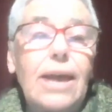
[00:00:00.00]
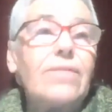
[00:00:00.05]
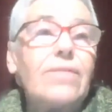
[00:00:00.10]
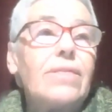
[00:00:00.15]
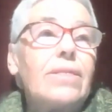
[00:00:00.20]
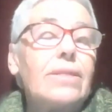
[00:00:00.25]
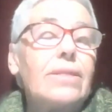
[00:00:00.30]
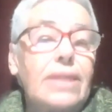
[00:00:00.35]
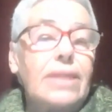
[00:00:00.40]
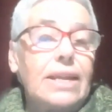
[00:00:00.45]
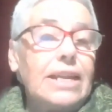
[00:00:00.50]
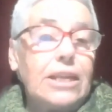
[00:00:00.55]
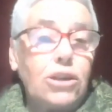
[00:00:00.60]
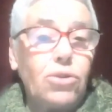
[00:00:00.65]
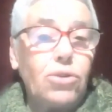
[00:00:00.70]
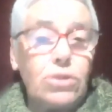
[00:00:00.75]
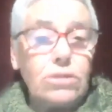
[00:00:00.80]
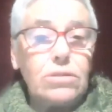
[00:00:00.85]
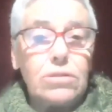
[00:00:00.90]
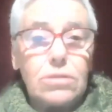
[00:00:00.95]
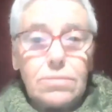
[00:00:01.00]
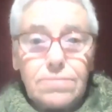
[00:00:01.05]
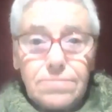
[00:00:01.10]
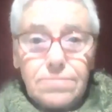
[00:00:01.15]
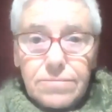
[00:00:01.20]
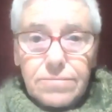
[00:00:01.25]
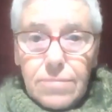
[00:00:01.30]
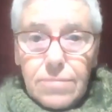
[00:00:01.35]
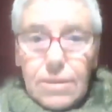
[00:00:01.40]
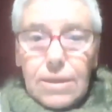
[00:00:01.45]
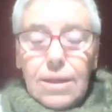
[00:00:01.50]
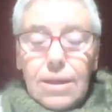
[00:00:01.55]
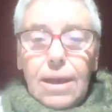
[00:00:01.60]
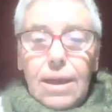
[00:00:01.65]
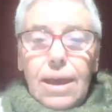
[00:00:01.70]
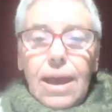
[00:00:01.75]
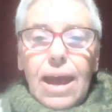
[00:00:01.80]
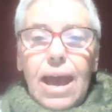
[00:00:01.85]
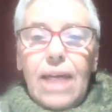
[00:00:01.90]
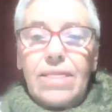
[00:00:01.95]
and that he couldn't.
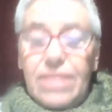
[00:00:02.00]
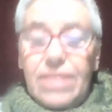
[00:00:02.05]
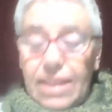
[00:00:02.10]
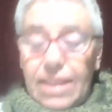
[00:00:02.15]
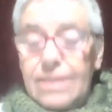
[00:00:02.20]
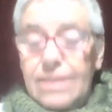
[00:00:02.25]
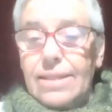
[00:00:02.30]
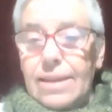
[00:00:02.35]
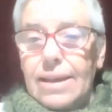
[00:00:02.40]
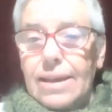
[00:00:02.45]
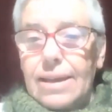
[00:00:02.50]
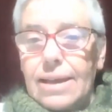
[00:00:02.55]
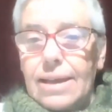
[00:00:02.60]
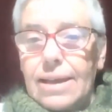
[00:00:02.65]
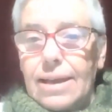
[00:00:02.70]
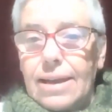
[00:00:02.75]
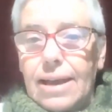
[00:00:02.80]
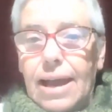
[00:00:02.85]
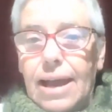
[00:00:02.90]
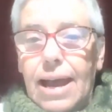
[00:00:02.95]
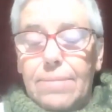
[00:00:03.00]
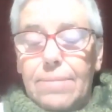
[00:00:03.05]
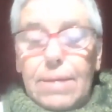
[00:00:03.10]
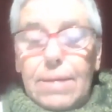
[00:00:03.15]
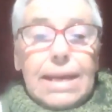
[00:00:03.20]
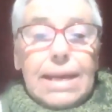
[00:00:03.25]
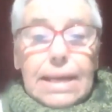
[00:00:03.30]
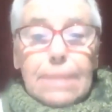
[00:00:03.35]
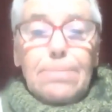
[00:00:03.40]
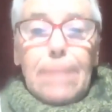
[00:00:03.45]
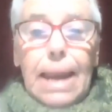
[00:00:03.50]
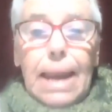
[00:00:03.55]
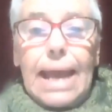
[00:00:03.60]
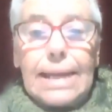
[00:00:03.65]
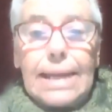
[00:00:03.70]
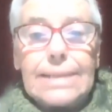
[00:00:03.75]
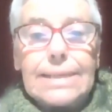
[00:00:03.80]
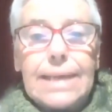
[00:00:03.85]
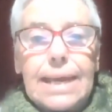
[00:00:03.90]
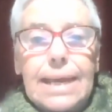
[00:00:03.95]
And then he
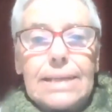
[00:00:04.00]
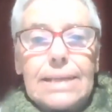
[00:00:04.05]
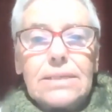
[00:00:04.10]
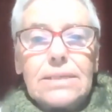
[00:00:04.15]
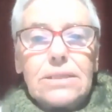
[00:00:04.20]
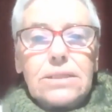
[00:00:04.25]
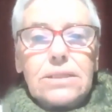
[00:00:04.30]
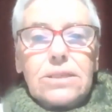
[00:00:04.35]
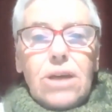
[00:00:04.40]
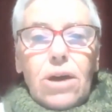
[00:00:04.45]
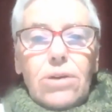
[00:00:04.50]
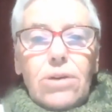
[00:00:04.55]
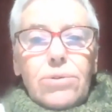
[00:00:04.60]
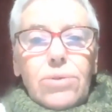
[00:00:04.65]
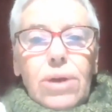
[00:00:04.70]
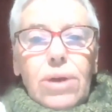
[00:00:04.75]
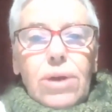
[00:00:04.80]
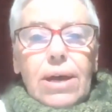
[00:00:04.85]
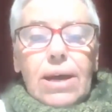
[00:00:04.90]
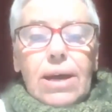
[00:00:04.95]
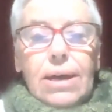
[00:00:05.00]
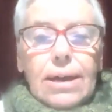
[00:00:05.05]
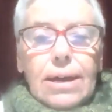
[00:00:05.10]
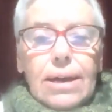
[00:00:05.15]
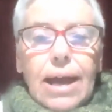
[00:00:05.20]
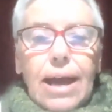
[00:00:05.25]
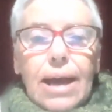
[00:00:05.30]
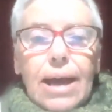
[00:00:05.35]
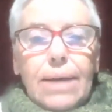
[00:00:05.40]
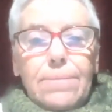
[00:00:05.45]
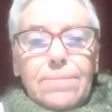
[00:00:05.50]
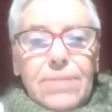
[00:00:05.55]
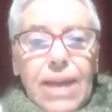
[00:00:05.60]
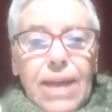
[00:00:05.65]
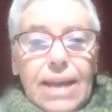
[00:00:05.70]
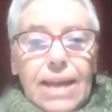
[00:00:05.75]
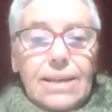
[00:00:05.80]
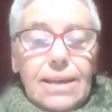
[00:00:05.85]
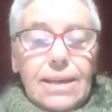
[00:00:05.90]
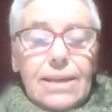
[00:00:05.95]
complained again. So
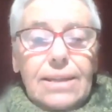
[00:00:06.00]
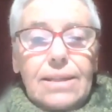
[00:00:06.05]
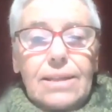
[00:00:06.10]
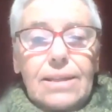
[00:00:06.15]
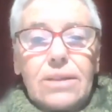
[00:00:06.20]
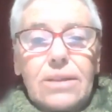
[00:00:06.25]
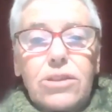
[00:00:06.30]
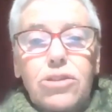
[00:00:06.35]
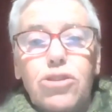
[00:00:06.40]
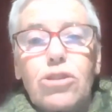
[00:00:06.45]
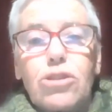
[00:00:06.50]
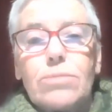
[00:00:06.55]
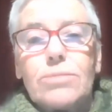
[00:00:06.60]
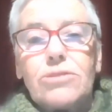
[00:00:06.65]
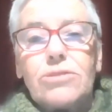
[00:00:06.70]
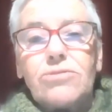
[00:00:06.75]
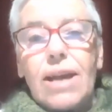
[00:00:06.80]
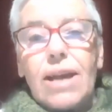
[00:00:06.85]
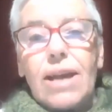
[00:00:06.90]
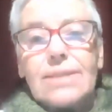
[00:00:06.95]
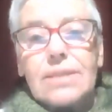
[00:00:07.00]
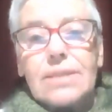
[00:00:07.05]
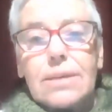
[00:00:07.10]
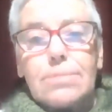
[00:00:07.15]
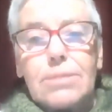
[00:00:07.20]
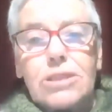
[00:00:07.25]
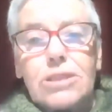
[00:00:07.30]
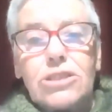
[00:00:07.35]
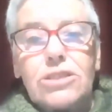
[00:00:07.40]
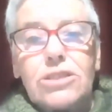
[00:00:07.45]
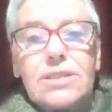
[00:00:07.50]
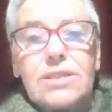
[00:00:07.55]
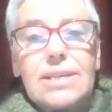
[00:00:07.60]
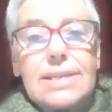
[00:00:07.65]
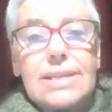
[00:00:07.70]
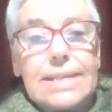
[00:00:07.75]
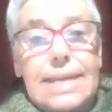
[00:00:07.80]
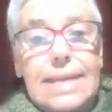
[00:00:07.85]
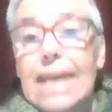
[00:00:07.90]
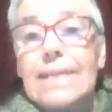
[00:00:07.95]
the Human Rights Commission
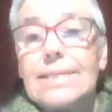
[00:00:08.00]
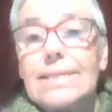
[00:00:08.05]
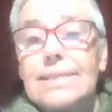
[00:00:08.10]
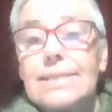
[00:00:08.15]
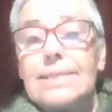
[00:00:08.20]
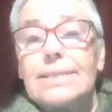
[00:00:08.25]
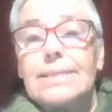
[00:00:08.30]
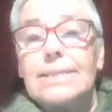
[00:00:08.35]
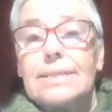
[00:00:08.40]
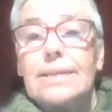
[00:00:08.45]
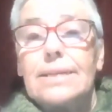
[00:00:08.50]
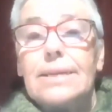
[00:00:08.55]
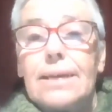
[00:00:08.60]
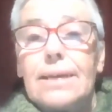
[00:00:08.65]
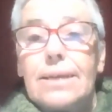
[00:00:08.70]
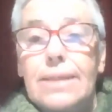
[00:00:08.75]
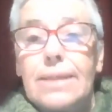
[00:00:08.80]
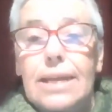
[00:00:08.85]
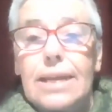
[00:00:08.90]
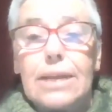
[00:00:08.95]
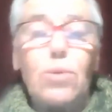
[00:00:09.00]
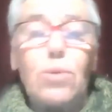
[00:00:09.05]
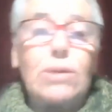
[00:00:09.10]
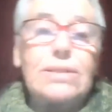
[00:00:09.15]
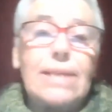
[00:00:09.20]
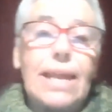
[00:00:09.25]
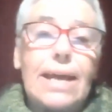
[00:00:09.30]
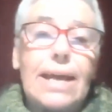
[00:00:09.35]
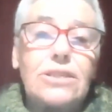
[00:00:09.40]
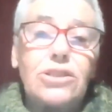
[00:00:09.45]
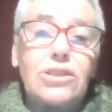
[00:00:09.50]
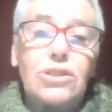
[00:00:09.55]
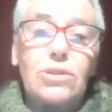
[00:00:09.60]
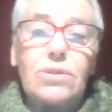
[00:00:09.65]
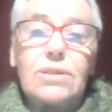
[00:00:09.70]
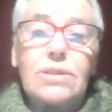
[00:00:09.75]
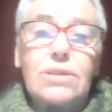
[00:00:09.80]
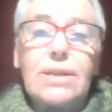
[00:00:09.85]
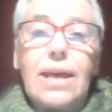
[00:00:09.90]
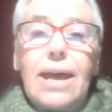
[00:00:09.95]
said yes, that he was allowed to
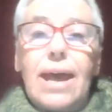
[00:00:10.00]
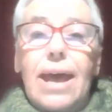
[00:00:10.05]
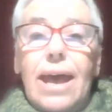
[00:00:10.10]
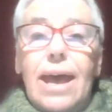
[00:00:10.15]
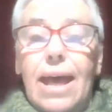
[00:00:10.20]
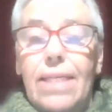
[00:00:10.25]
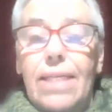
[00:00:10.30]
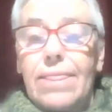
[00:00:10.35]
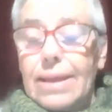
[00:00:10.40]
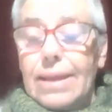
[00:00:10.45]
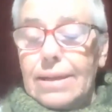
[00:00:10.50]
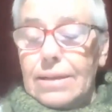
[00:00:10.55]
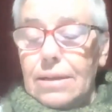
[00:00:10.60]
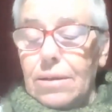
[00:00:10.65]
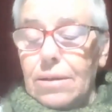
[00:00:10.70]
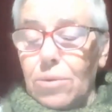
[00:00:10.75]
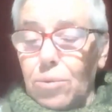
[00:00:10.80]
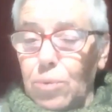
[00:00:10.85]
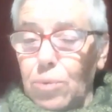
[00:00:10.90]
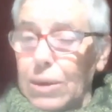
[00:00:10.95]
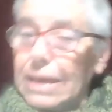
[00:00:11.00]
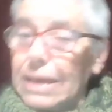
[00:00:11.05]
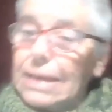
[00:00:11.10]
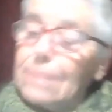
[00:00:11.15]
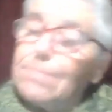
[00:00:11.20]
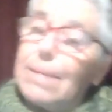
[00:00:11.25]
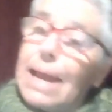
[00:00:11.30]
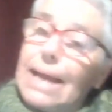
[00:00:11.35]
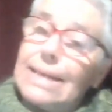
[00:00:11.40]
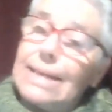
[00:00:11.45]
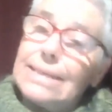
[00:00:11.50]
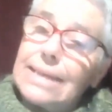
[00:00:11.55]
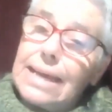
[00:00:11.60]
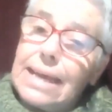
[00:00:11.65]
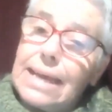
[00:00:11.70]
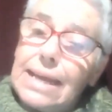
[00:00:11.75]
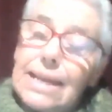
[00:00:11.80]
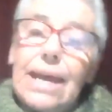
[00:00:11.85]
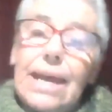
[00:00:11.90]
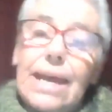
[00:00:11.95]
do it. And then we complained
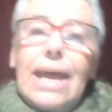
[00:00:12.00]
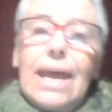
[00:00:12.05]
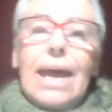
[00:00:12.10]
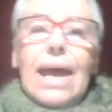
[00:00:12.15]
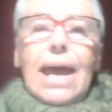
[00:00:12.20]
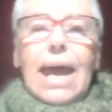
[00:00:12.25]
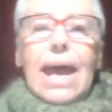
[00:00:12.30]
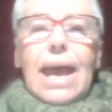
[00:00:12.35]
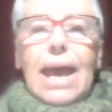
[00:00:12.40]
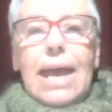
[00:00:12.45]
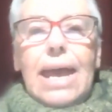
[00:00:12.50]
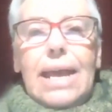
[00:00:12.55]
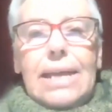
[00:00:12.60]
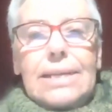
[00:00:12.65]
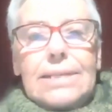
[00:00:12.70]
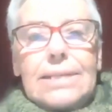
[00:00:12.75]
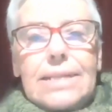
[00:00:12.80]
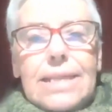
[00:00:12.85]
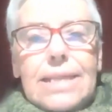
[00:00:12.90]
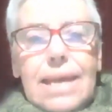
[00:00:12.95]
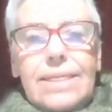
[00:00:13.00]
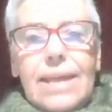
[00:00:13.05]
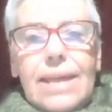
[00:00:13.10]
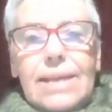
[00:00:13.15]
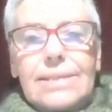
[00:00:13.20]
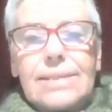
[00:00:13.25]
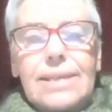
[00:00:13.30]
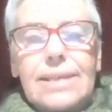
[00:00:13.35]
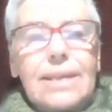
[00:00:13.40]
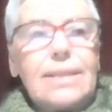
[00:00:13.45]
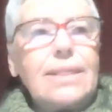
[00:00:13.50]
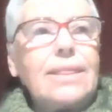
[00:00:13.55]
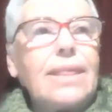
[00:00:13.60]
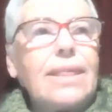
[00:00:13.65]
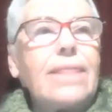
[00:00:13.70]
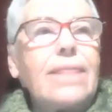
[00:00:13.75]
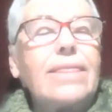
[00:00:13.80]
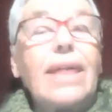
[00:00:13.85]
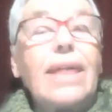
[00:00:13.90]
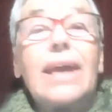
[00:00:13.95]
again. And then they said
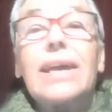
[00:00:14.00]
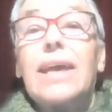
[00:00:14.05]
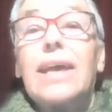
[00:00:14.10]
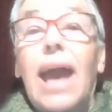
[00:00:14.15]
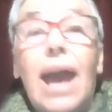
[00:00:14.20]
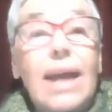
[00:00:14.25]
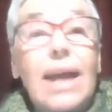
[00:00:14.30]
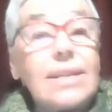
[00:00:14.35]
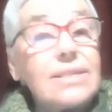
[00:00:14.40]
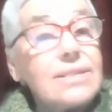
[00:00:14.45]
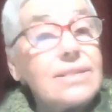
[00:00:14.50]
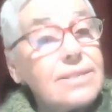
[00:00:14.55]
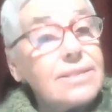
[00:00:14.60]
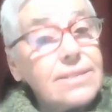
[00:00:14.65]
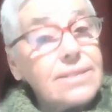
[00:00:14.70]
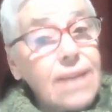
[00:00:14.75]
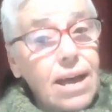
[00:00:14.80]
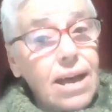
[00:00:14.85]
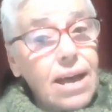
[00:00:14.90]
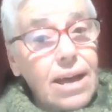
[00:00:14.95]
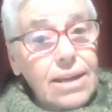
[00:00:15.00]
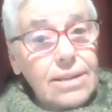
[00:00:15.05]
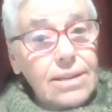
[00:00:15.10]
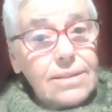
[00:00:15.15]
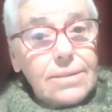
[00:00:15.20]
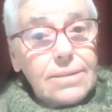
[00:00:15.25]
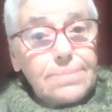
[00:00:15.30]
that they can't decide.